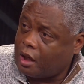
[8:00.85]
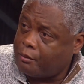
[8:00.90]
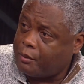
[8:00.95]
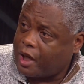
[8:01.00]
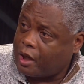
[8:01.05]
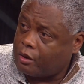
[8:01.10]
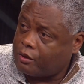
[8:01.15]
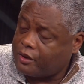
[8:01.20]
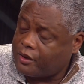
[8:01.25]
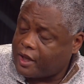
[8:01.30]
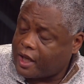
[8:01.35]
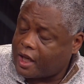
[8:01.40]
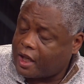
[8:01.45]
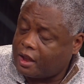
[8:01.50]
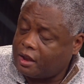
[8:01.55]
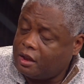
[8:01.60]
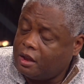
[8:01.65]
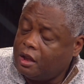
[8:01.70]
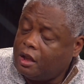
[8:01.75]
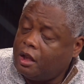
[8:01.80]
about
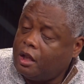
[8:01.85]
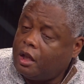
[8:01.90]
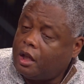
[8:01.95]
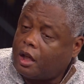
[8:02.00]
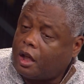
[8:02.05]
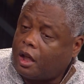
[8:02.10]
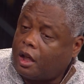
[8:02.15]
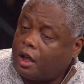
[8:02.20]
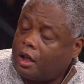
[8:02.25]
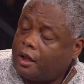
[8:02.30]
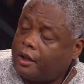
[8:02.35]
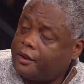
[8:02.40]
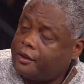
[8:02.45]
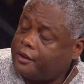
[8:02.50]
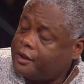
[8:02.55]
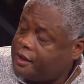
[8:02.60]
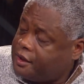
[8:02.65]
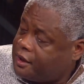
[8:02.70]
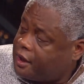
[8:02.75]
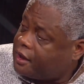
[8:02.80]
that.
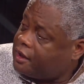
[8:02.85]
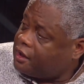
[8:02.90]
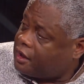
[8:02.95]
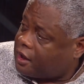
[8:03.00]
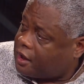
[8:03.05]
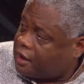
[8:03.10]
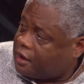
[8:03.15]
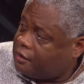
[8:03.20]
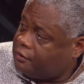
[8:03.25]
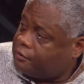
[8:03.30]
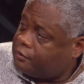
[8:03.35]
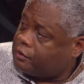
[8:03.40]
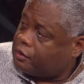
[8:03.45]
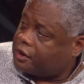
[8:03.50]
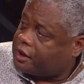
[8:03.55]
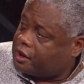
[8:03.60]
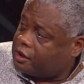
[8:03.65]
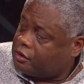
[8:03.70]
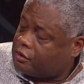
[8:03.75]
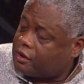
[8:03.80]
The deadline for
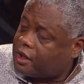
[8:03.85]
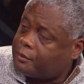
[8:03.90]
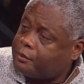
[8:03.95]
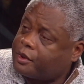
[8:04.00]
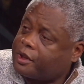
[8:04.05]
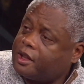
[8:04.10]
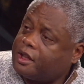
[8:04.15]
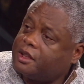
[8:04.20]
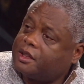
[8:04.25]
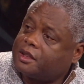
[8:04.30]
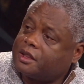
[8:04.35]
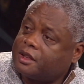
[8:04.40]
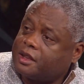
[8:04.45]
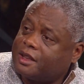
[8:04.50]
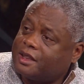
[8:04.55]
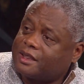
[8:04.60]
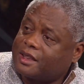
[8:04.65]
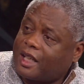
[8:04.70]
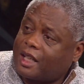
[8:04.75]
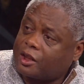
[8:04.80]
getting your application
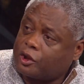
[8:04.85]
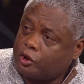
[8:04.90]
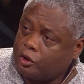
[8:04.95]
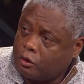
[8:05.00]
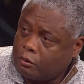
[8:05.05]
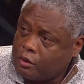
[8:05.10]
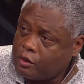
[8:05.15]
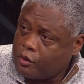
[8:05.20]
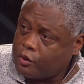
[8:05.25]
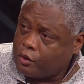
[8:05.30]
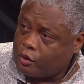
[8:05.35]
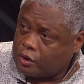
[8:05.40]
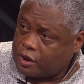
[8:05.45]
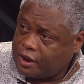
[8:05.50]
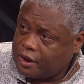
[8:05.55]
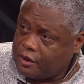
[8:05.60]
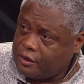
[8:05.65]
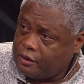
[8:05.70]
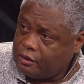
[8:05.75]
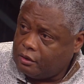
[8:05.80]
is October
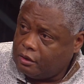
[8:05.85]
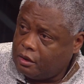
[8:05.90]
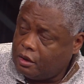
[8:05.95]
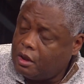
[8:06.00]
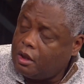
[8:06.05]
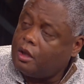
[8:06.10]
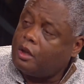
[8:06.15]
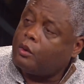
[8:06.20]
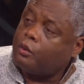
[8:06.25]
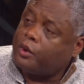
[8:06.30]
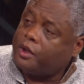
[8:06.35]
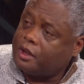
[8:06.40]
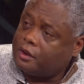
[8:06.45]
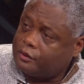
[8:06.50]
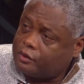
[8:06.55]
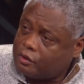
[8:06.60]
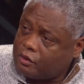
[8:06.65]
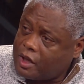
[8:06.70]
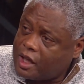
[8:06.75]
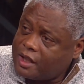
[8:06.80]
30th. We
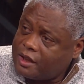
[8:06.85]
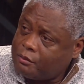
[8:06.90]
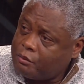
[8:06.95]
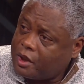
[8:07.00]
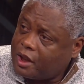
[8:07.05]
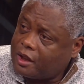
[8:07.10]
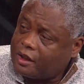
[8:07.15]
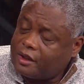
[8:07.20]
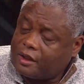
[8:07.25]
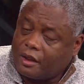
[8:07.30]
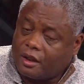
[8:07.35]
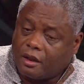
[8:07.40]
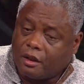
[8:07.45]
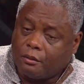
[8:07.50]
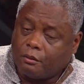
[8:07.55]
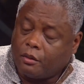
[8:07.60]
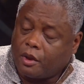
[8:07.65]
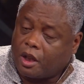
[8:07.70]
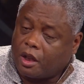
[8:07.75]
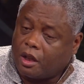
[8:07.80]
have tried to make
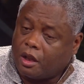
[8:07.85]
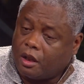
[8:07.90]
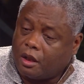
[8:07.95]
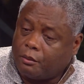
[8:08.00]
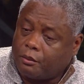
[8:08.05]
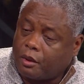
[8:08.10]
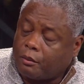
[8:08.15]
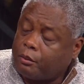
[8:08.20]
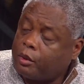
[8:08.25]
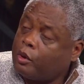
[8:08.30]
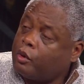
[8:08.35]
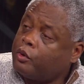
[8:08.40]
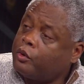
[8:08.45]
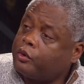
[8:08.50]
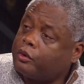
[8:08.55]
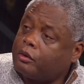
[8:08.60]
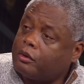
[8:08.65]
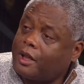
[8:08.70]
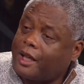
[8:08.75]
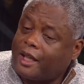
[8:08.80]
the
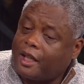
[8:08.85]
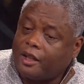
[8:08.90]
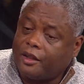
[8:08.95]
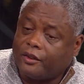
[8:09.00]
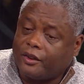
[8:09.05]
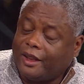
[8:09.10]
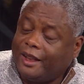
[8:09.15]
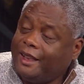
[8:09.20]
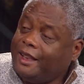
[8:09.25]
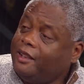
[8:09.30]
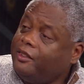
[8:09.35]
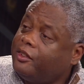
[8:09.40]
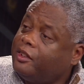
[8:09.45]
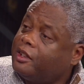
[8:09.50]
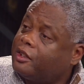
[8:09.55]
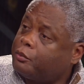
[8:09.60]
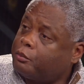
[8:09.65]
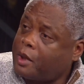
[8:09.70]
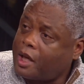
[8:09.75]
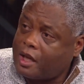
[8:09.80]
proposal as
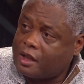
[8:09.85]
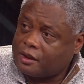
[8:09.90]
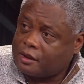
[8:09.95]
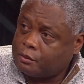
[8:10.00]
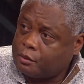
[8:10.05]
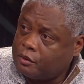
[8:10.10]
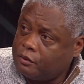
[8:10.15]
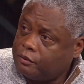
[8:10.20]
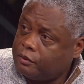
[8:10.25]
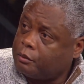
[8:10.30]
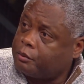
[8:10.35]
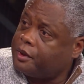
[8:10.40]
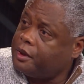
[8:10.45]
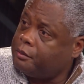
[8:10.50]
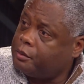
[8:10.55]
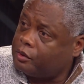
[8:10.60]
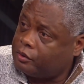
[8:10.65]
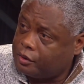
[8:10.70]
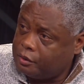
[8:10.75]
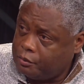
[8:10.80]
easy as possible for
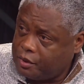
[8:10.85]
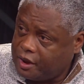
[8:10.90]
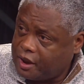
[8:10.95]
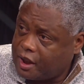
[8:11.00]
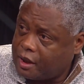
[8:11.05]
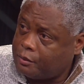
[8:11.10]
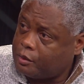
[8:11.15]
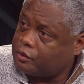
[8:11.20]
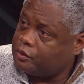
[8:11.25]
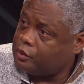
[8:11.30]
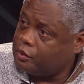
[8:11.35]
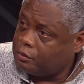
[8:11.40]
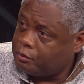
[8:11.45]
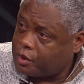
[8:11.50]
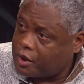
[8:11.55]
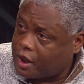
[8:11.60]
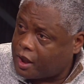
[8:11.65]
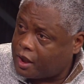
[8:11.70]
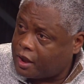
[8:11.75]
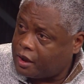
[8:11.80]
people to be able to
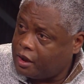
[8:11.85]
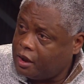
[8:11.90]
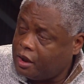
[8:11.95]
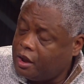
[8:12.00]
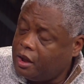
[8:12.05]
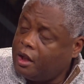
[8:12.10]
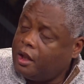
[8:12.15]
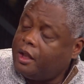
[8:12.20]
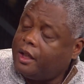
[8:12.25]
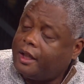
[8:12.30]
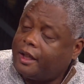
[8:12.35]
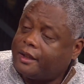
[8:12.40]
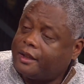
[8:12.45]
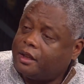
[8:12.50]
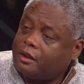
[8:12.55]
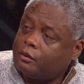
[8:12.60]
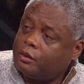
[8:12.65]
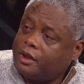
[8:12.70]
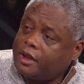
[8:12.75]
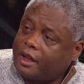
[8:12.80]
apply. And
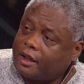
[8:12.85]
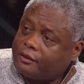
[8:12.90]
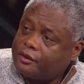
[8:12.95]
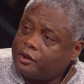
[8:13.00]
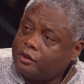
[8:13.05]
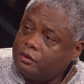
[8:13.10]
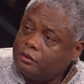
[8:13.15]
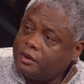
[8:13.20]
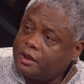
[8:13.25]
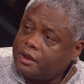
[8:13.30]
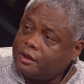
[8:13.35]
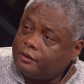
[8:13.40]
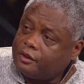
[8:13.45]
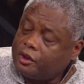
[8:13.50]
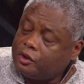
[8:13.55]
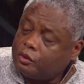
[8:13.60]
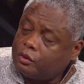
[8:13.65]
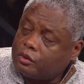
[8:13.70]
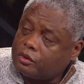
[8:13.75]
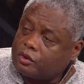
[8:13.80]
then we have two
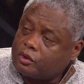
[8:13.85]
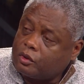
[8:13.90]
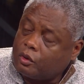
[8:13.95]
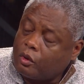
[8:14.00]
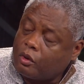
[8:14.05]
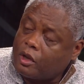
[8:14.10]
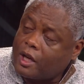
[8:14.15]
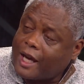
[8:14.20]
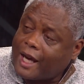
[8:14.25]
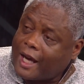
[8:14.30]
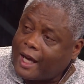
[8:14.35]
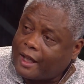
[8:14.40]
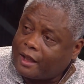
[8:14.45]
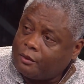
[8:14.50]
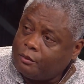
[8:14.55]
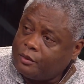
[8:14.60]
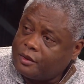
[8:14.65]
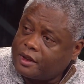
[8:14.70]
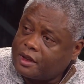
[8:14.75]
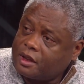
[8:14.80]
individuals, Laura
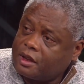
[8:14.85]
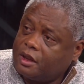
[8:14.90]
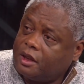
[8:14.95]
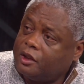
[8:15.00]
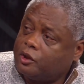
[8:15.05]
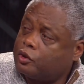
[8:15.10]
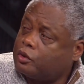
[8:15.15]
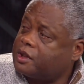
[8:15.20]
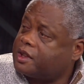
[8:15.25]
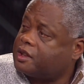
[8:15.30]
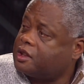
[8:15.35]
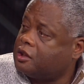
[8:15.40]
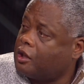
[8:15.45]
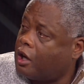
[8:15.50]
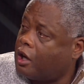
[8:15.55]
Adams and Tristy